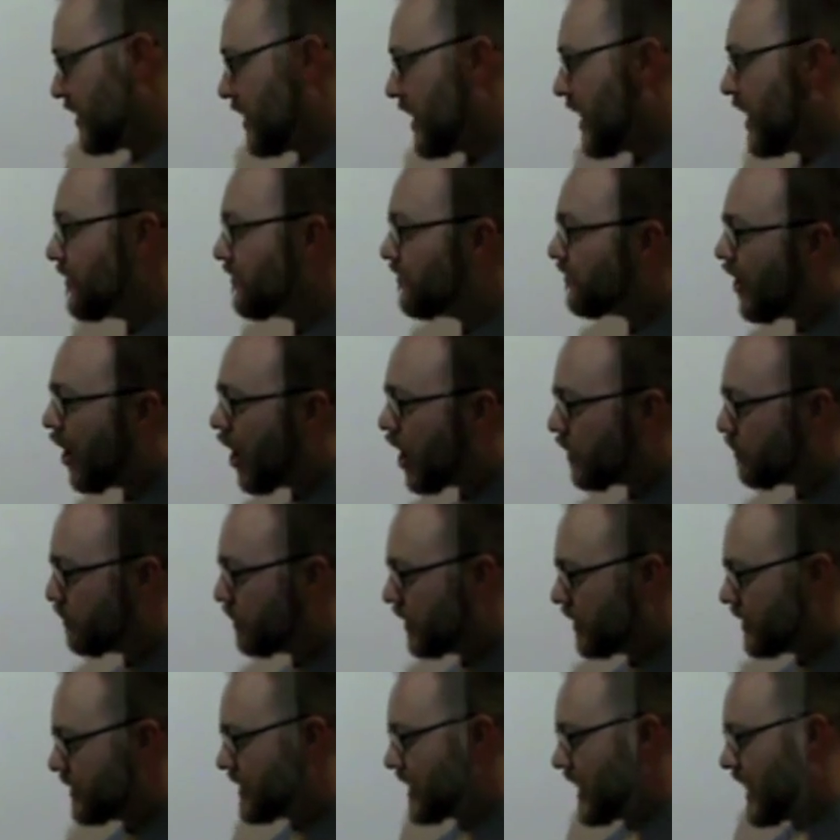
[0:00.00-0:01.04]
And far
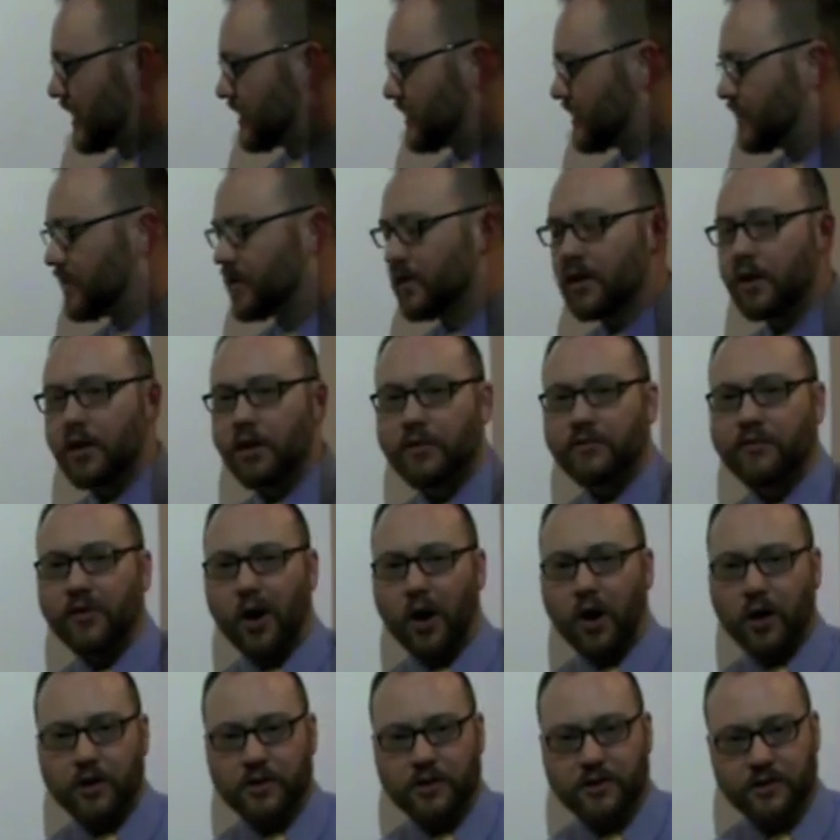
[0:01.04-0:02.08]
plus s,
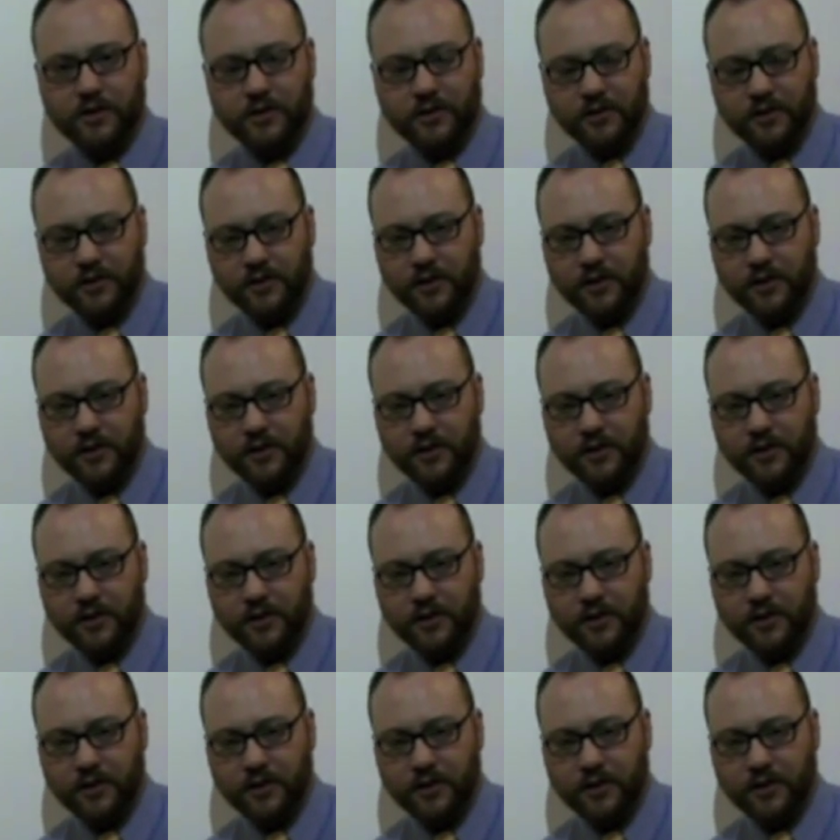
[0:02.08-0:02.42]
fars.